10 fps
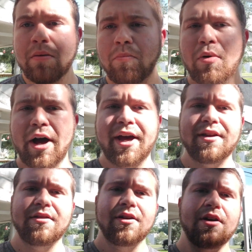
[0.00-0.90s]
but
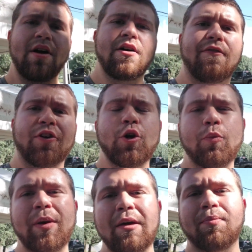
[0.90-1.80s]
for you
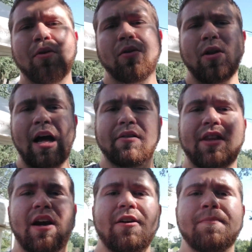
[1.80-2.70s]
people out
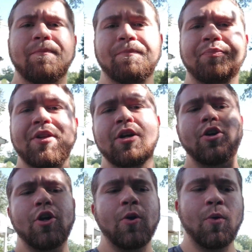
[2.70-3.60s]
there
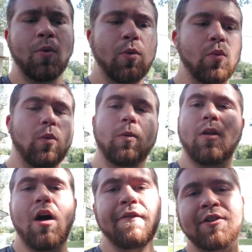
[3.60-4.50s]
who
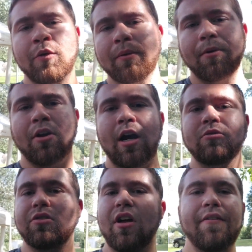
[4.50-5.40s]
love doing
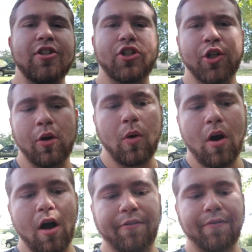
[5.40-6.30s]
burnouts, love to show
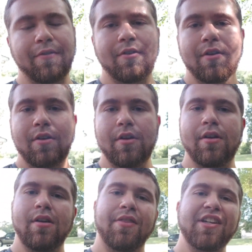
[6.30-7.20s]
off,
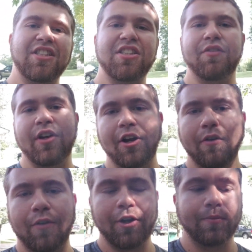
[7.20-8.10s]
this is the video
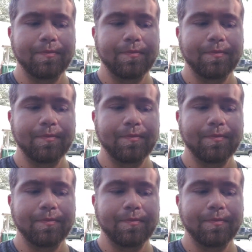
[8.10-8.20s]
for you.